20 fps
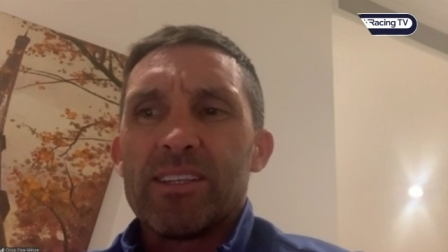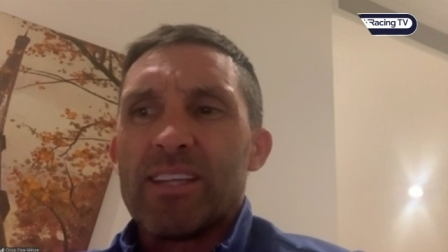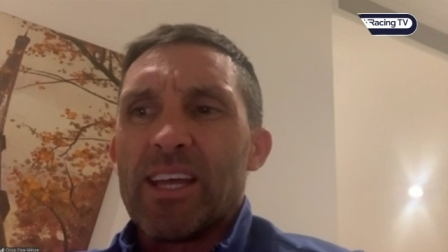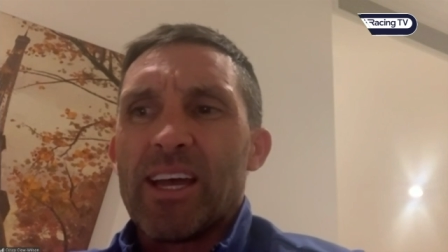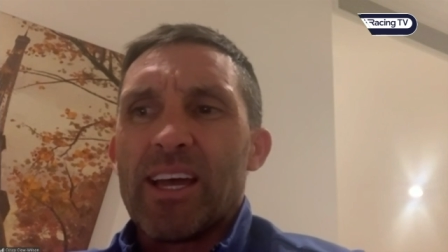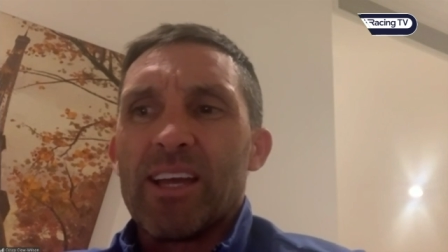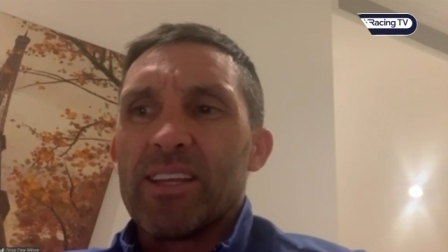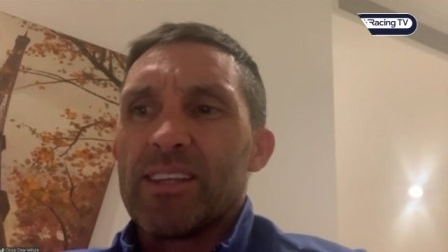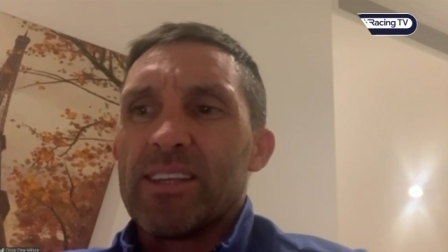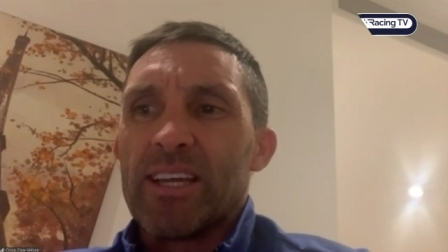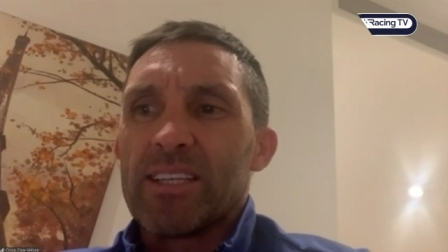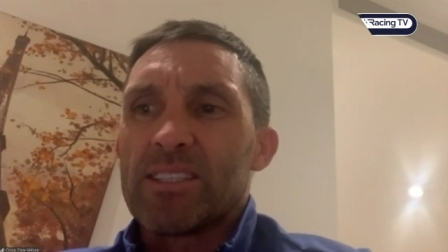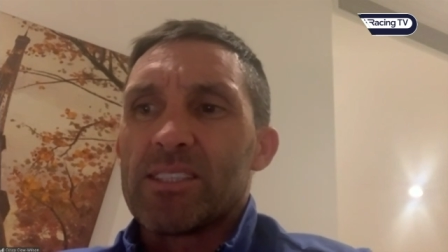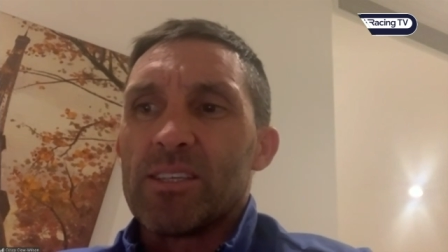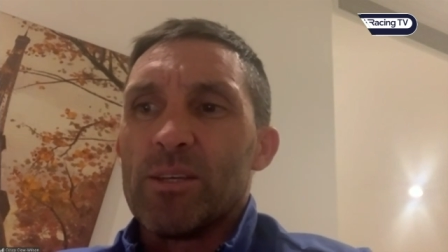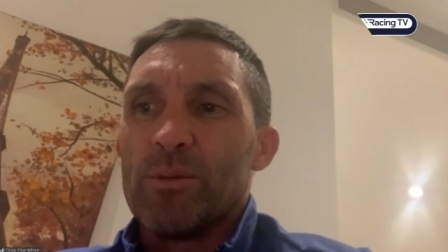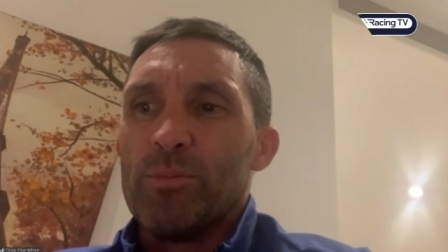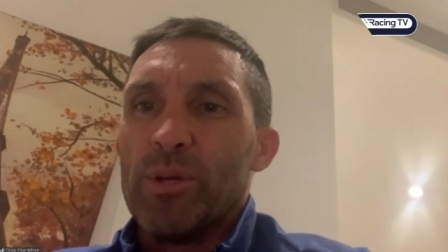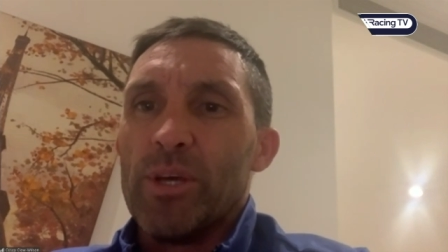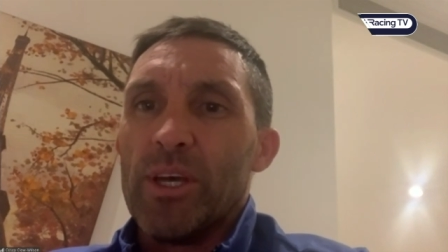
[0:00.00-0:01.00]
that
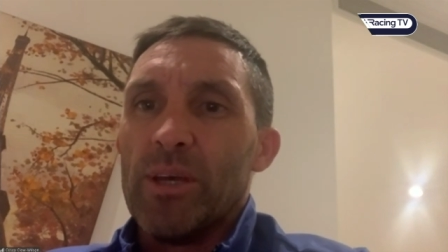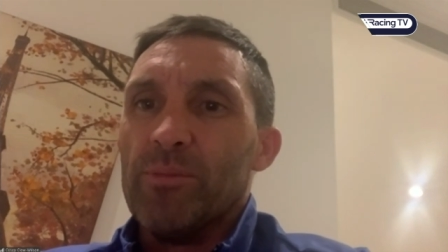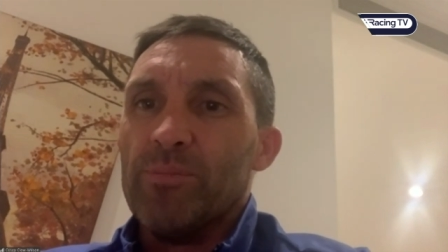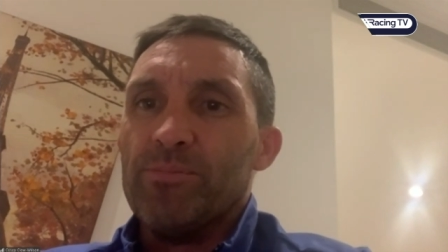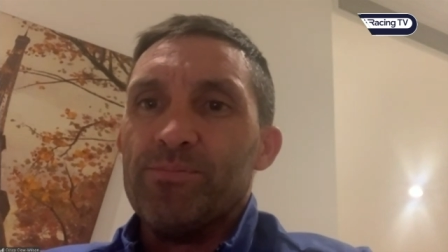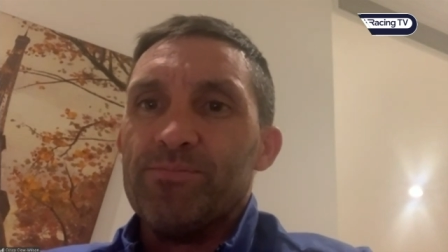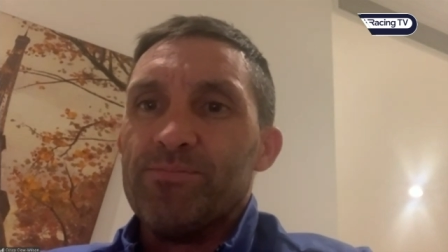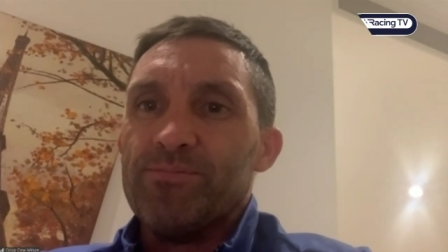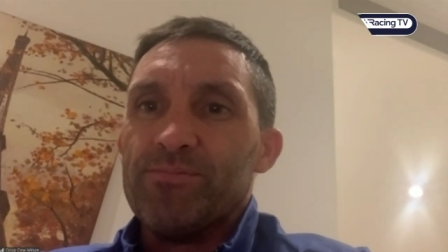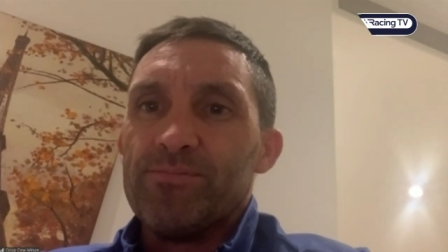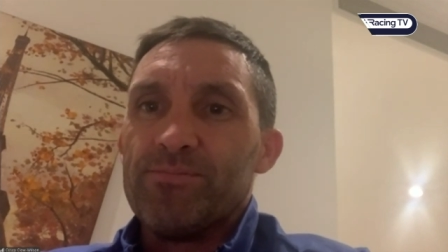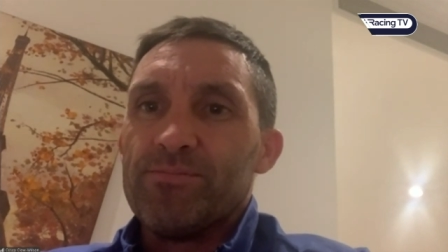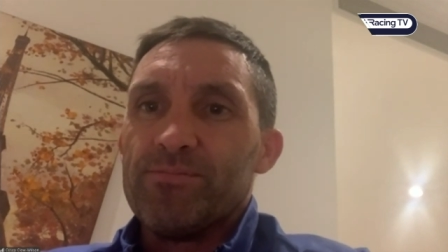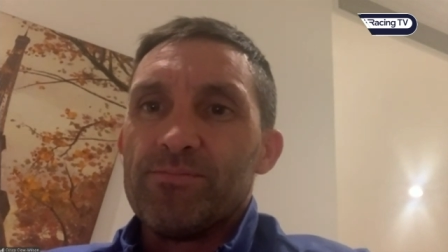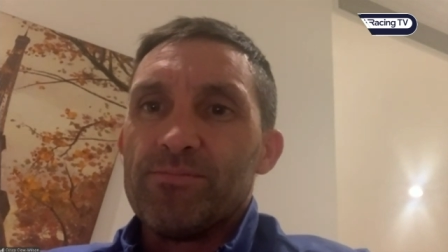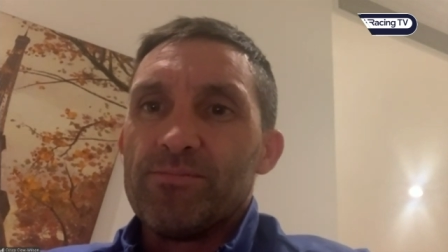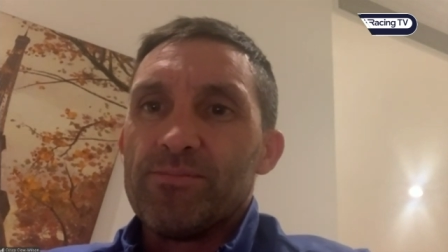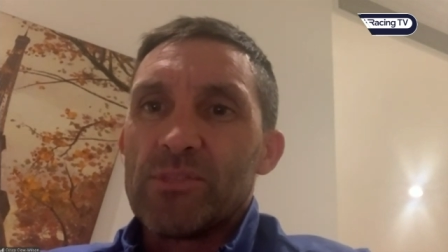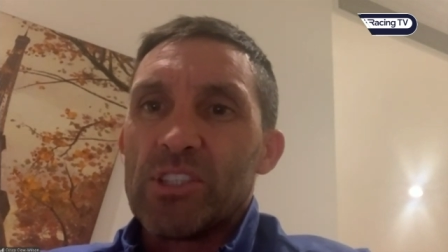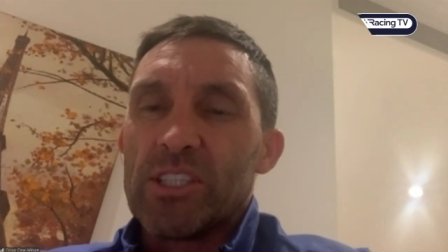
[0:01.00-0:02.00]
that's a bit
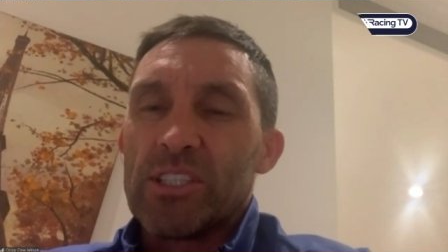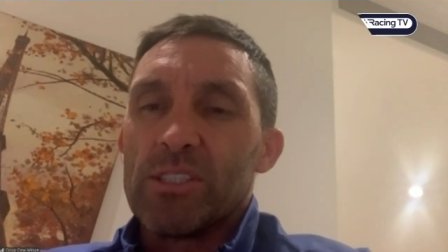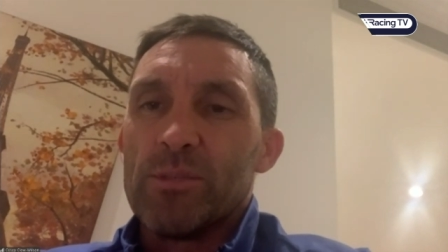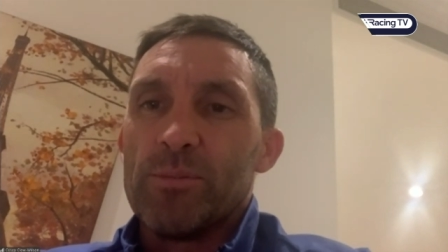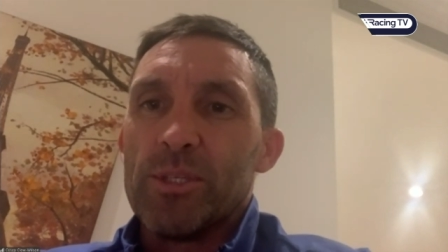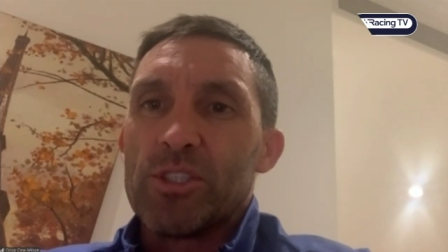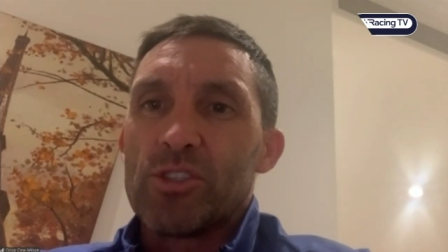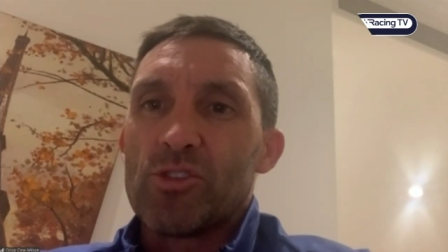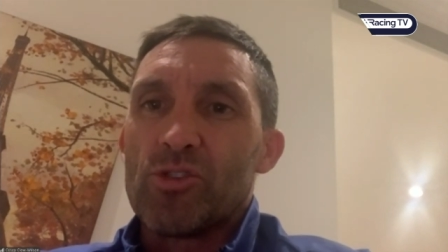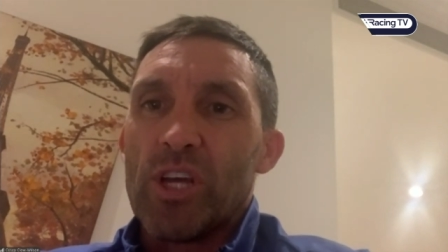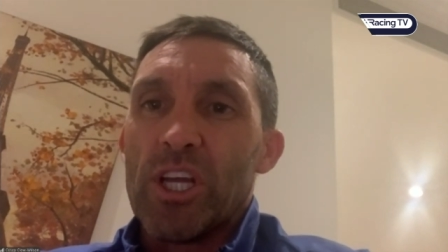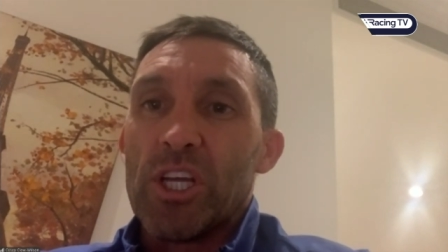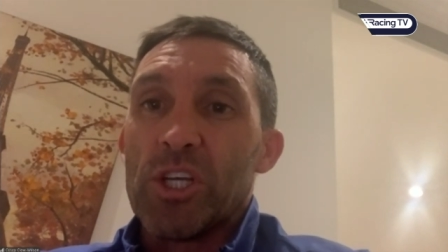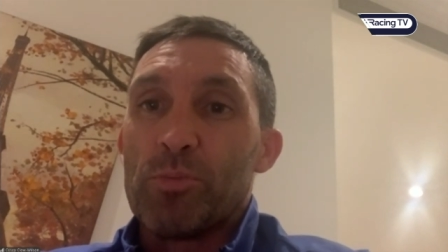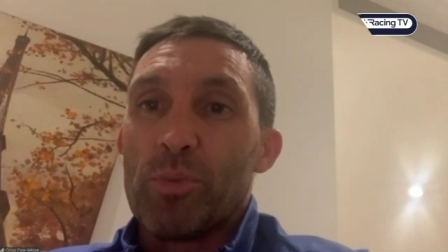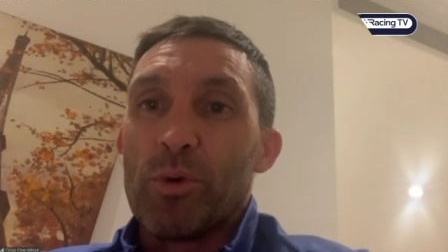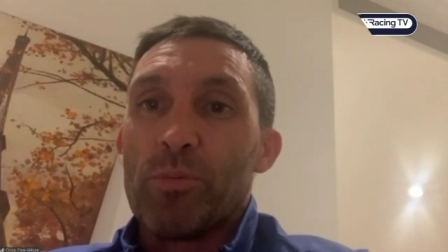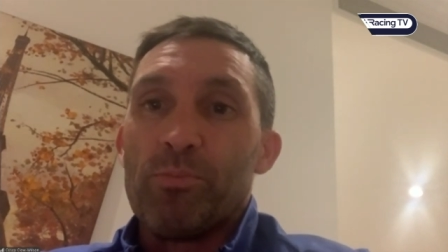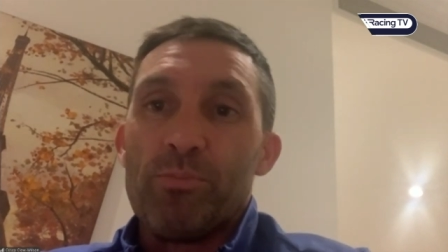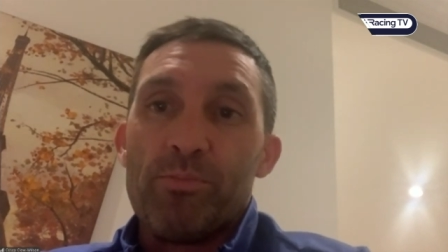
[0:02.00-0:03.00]
that's a bit
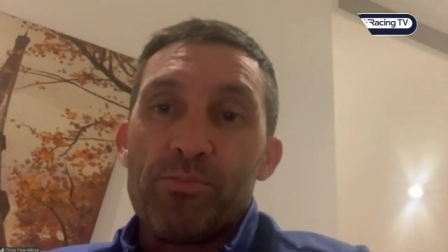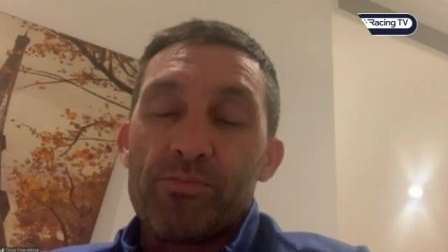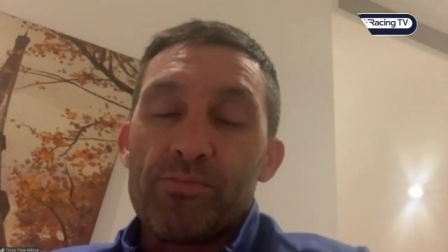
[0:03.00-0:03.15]
strange, but